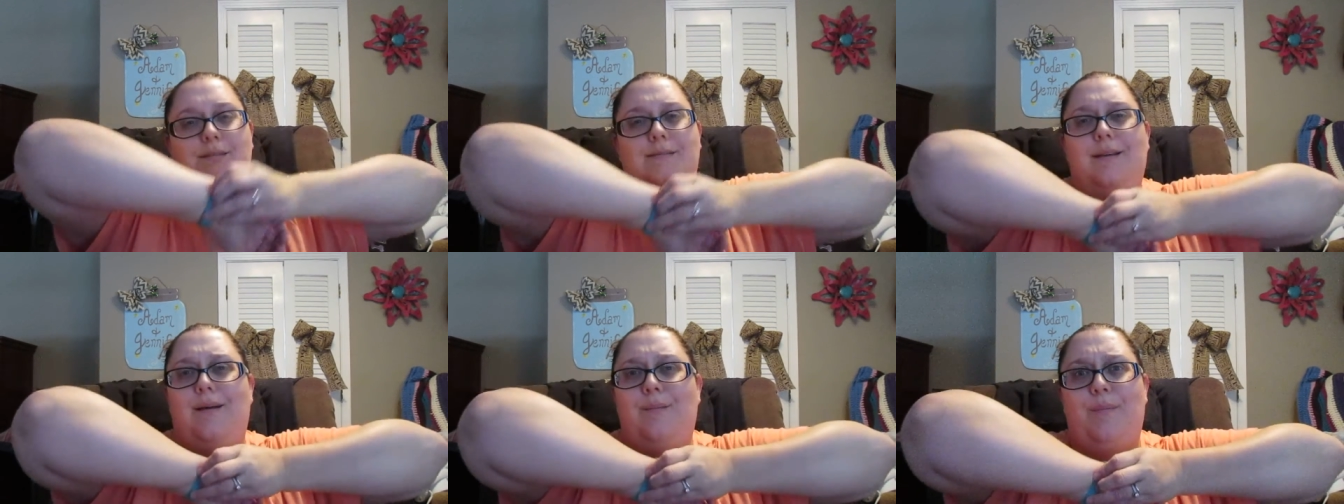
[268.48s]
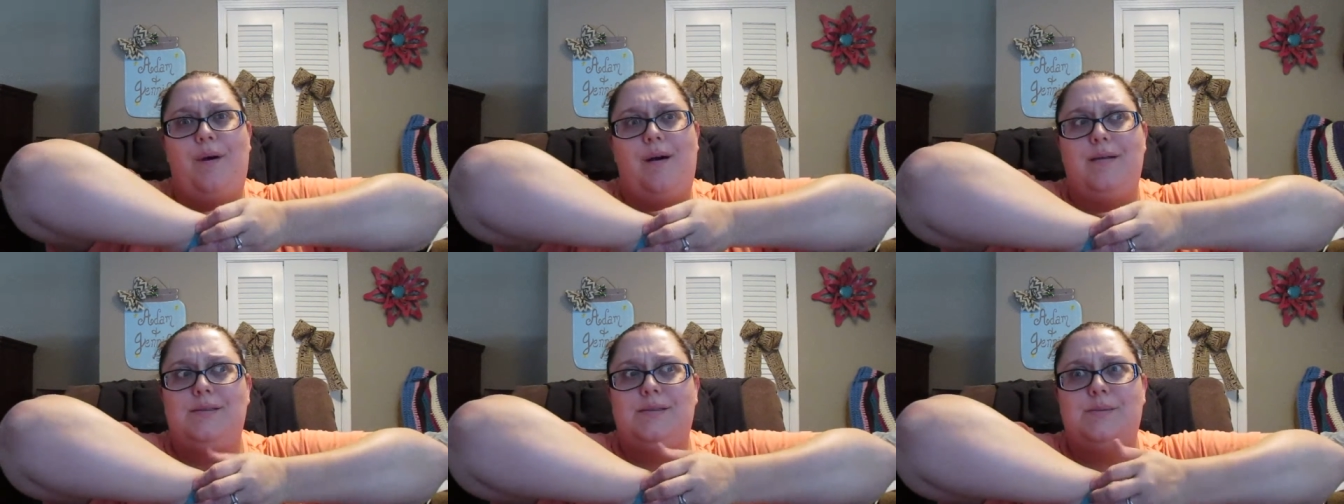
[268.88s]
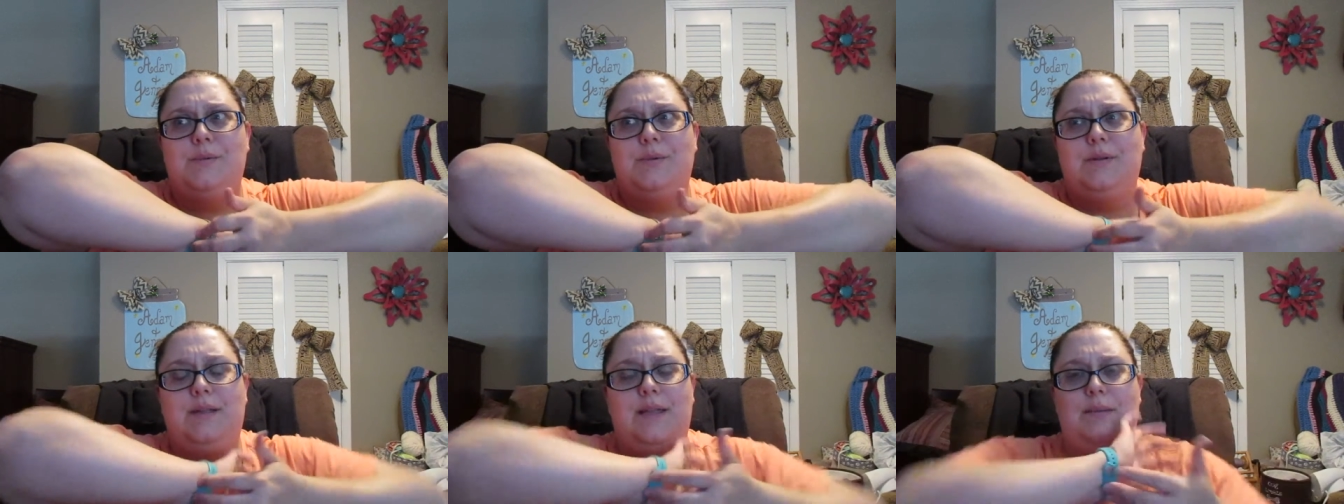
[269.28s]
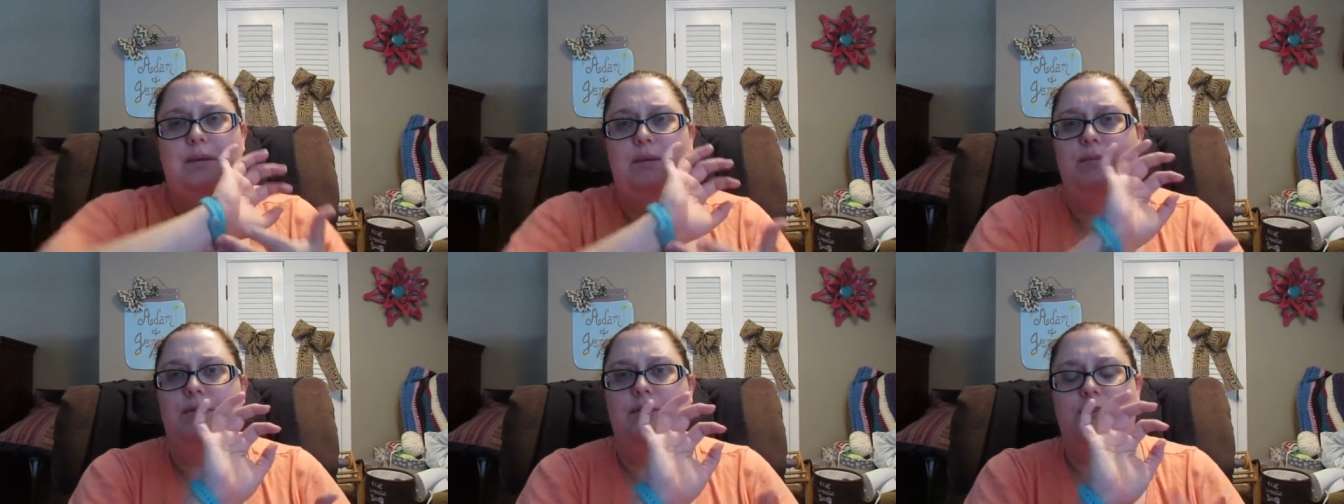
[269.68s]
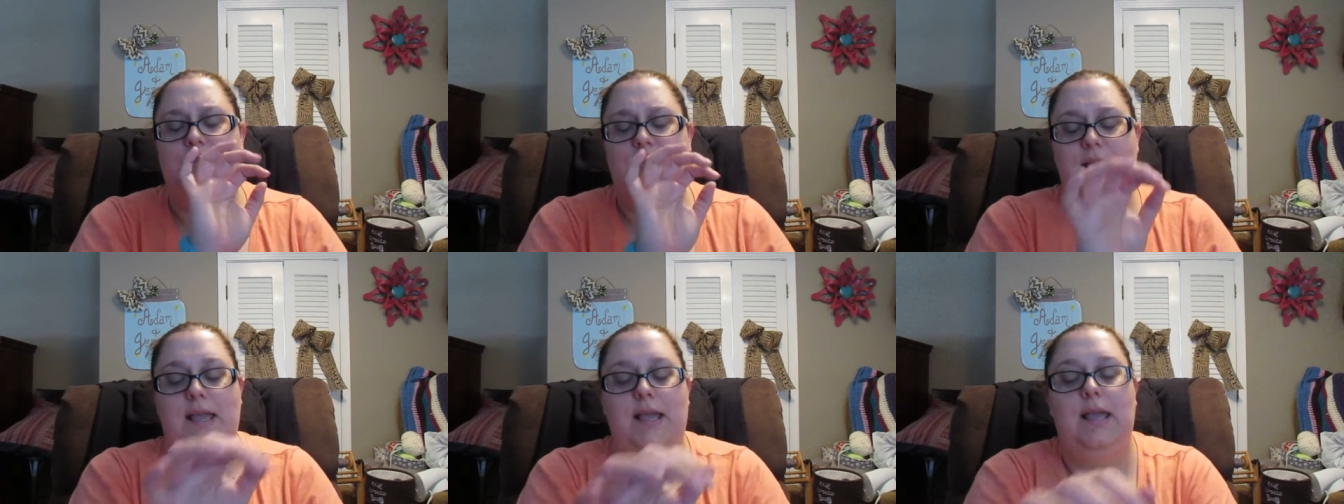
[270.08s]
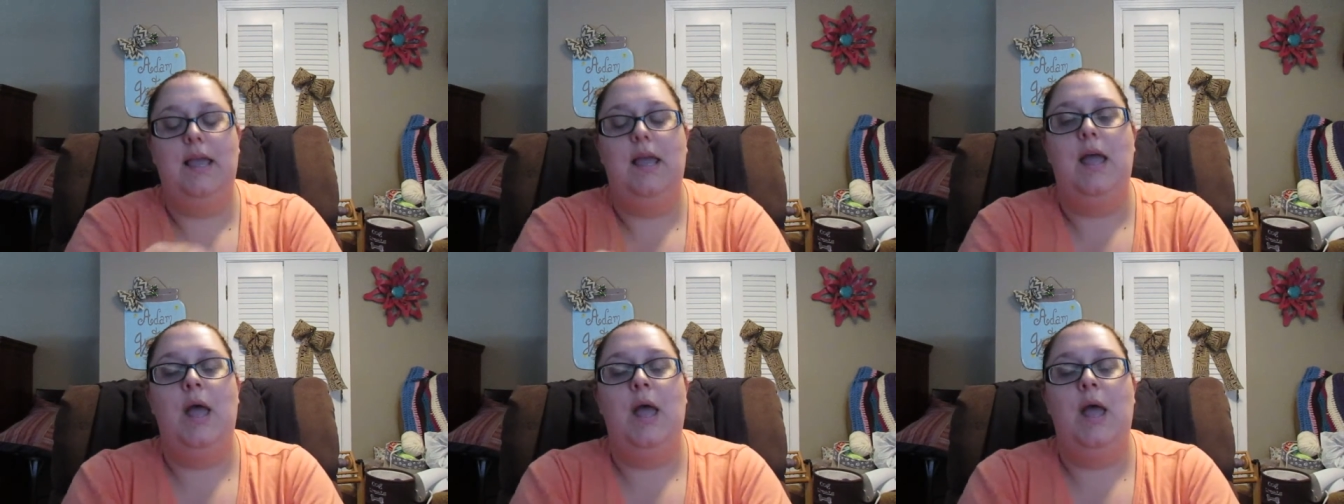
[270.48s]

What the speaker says: not impossible, like people are saying.